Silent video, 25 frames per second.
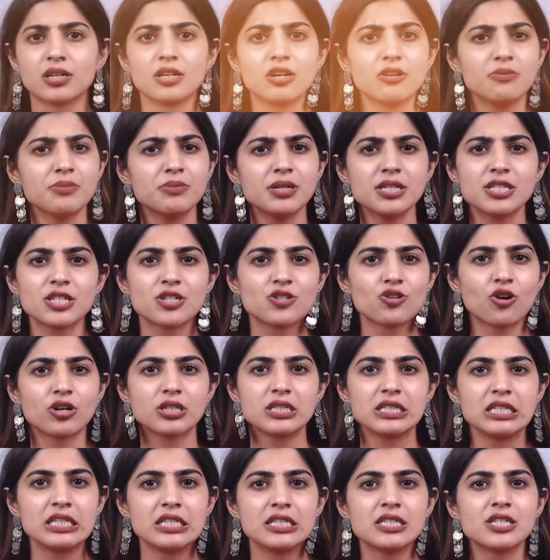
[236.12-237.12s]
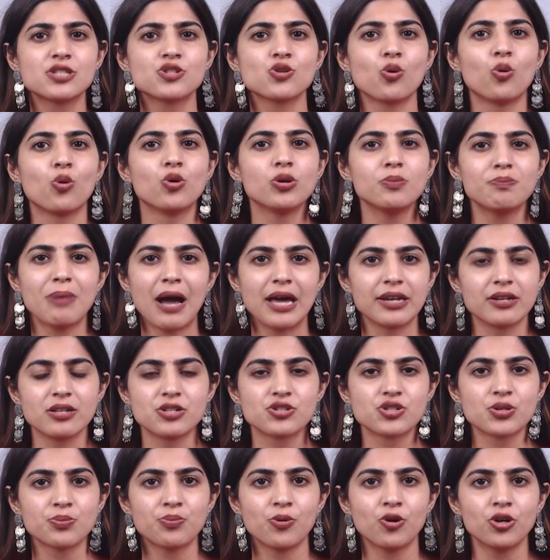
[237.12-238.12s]
government did not heed its own
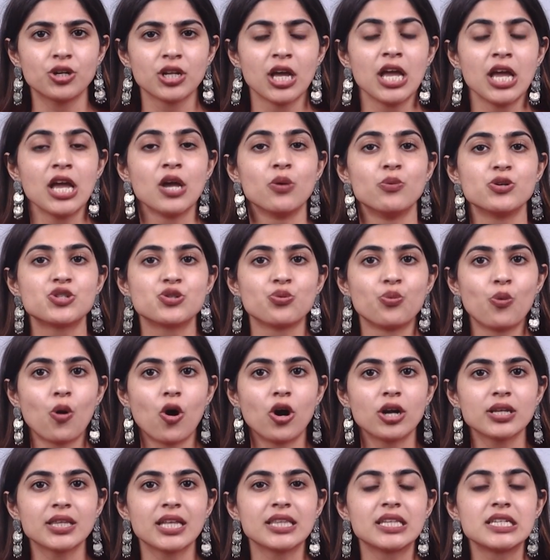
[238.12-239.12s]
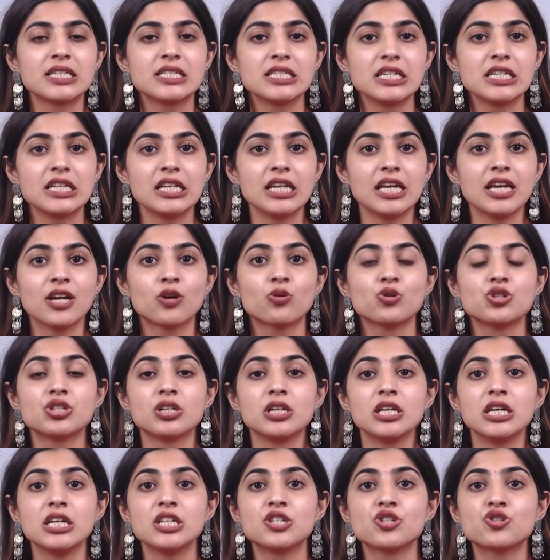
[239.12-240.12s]
panel's report, which warned that the delay could
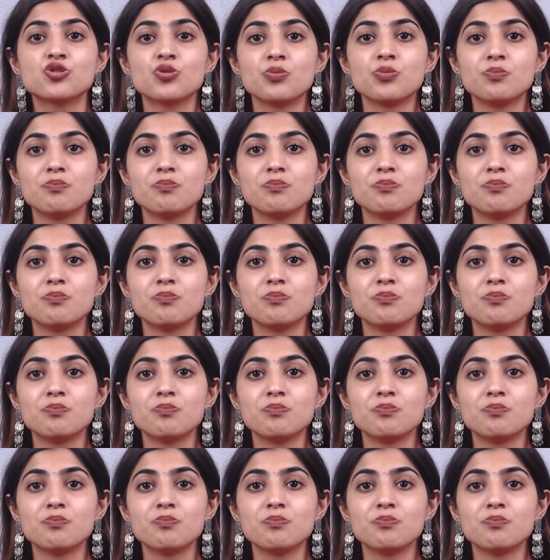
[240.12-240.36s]
lead to